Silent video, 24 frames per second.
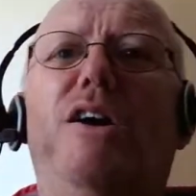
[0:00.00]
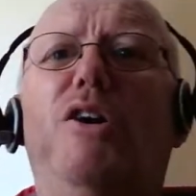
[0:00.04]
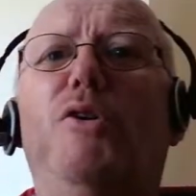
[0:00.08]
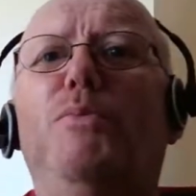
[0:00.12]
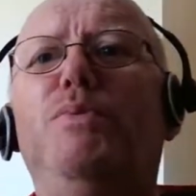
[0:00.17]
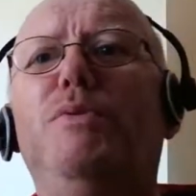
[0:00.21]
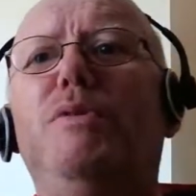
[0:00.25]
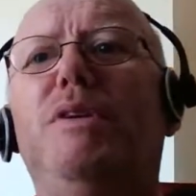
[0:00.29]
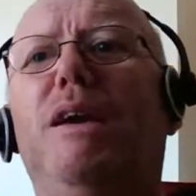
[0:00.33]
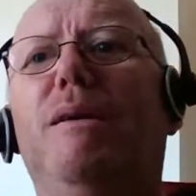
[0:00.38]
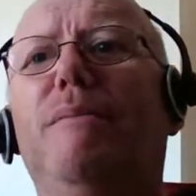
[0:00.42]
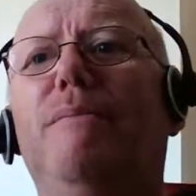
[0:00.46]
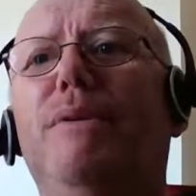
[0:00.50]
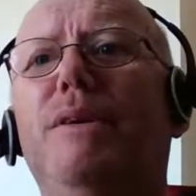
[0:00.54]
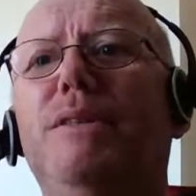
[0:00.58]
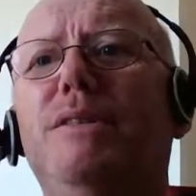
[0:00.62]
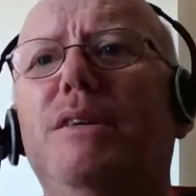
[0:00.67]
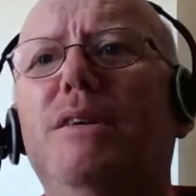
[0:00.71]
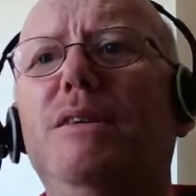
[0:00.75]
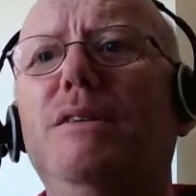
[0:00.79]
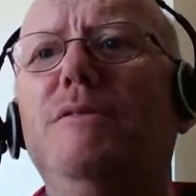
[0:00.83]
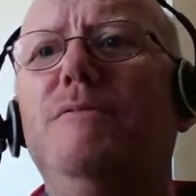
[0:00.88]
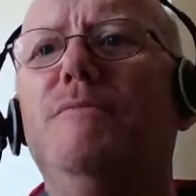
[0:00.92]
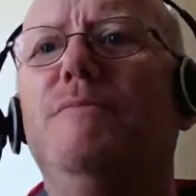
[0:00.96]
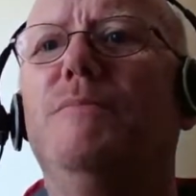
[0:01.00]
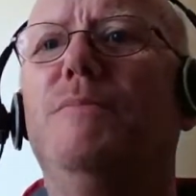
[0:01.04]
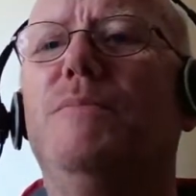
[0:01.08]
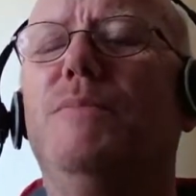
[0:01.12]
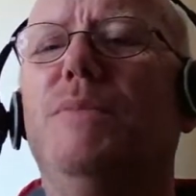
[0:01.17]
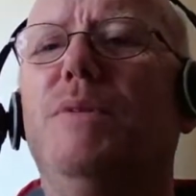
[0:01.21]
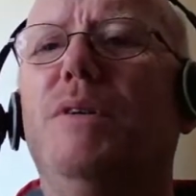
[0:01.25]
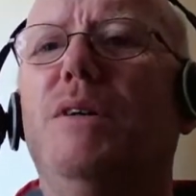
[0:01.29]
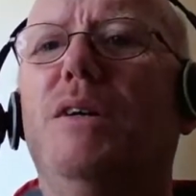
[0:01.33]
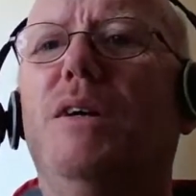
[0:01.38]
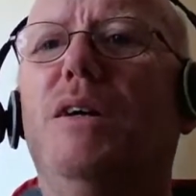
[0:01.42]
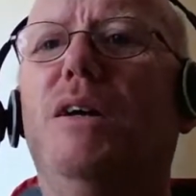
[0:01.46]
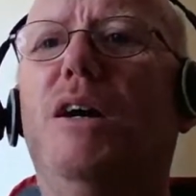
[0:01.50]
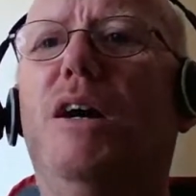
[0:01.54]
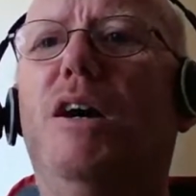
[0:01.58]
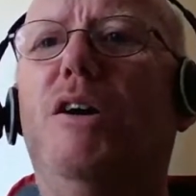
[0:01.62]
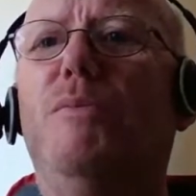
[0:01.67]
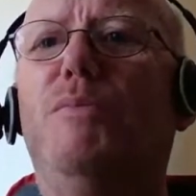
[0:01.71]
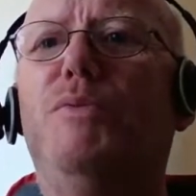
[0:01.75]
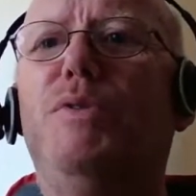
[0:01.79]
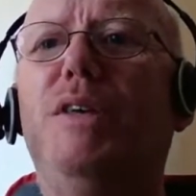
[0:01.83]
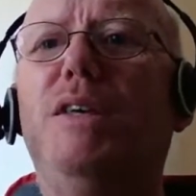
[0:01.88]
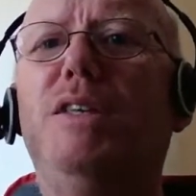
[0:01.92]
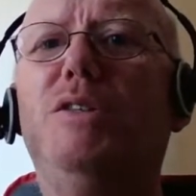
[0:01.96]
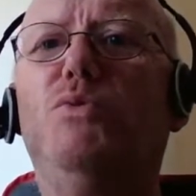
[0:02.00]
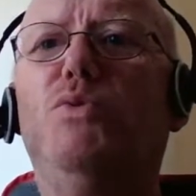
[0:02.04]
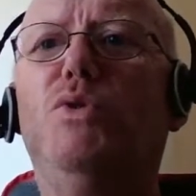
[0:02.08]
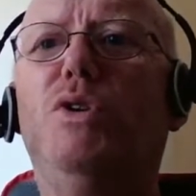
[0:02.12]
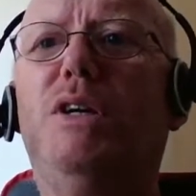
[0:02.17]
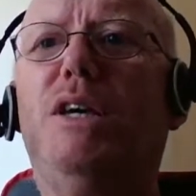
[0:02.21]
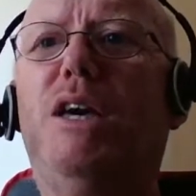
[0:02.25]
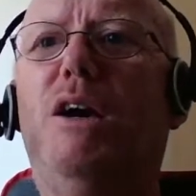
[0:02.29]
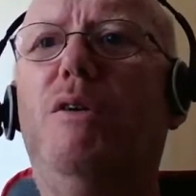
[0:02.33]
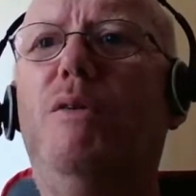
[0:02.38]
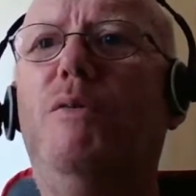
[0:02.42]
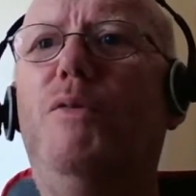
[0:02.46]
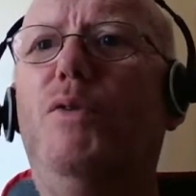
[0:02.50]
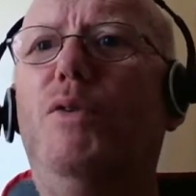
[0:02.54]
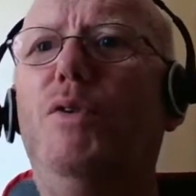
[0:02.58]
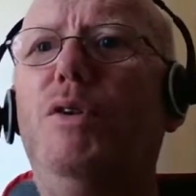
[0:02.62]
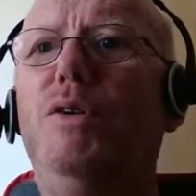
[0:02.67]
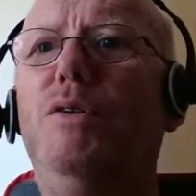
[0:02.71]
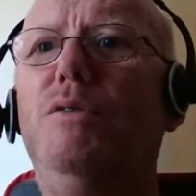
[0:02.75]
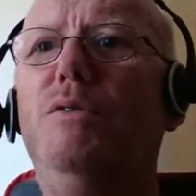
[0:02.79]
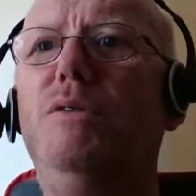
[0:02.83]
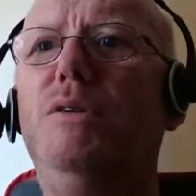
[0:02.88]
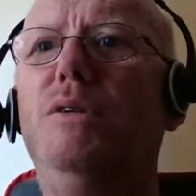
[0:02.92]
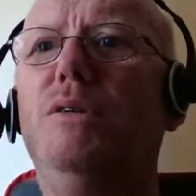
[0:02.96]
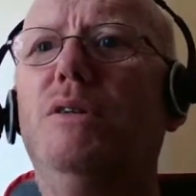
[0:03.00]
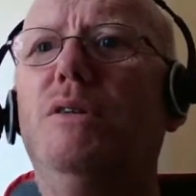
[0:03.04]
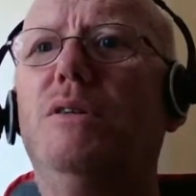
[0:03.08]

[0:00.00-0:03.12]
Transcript: Hope you get better. Hope things work out for you.